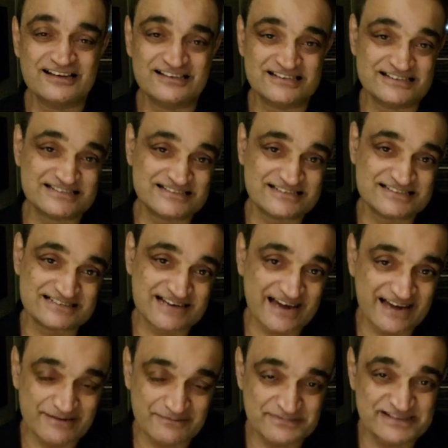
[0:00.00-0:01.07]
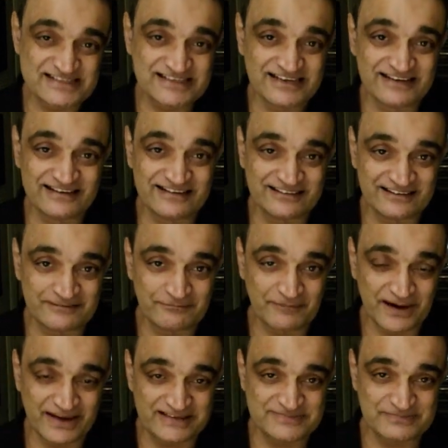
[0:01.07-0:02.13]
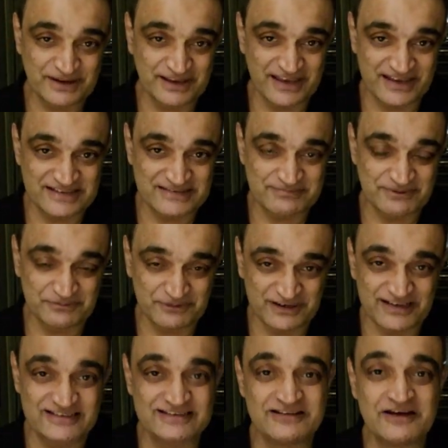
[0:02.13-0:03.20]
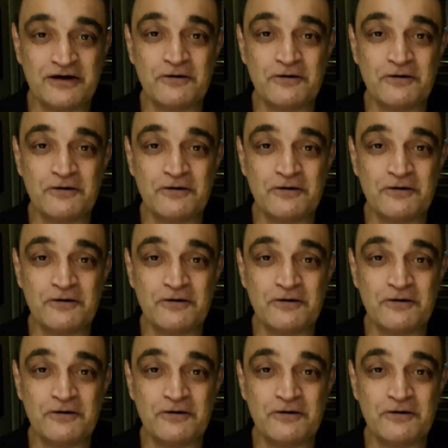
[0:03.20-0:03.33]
just times the mics per kg per minute